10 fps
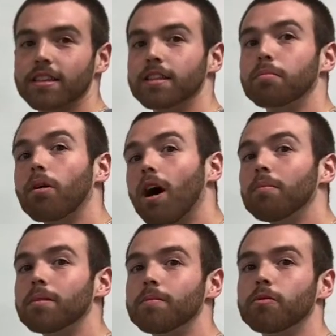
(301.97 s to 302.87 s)
The
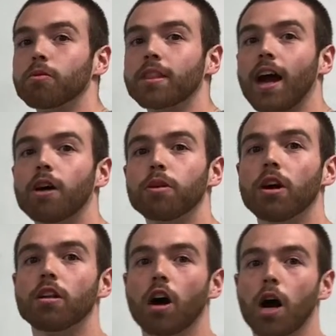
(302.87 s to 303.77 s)
problem with how we
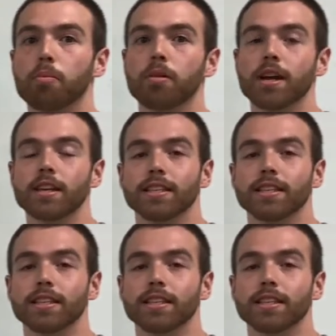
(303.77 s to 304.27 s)
all operate